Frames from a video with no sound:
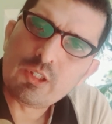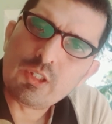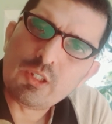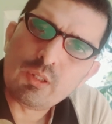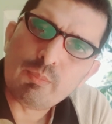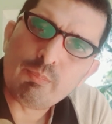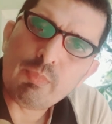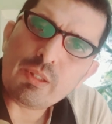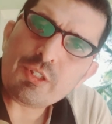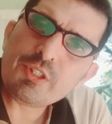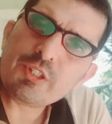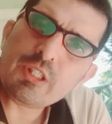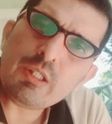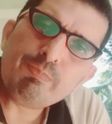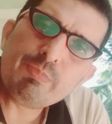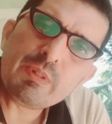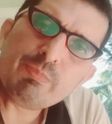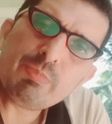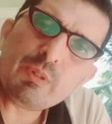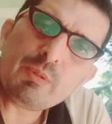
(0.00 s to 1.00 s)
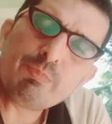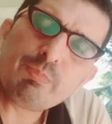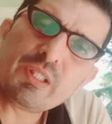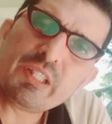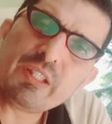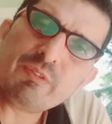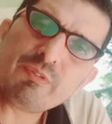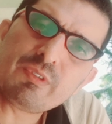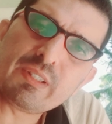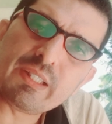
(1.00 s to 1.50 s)
But still people
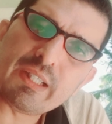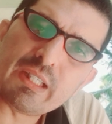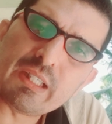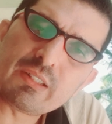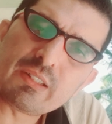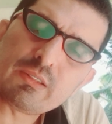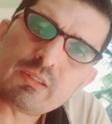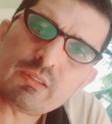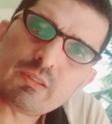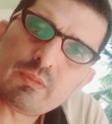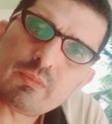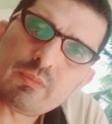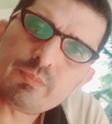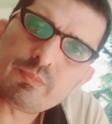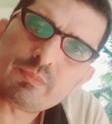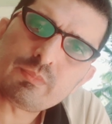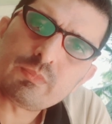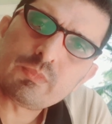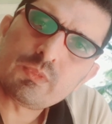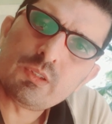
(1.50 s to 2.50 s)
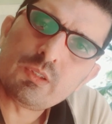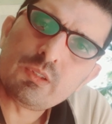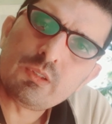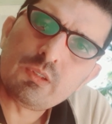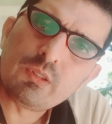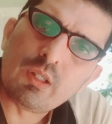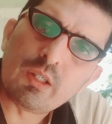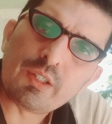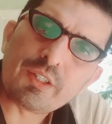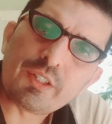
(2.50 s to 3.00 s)
believe that
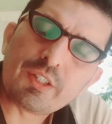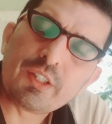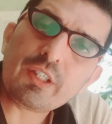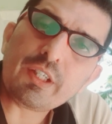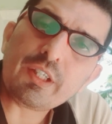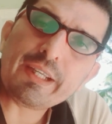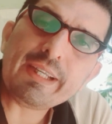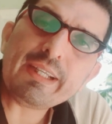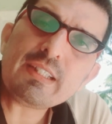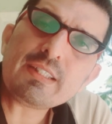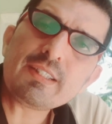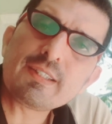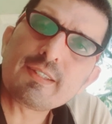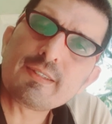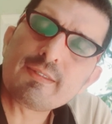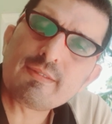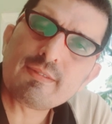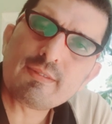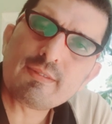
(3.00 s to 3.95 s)
he has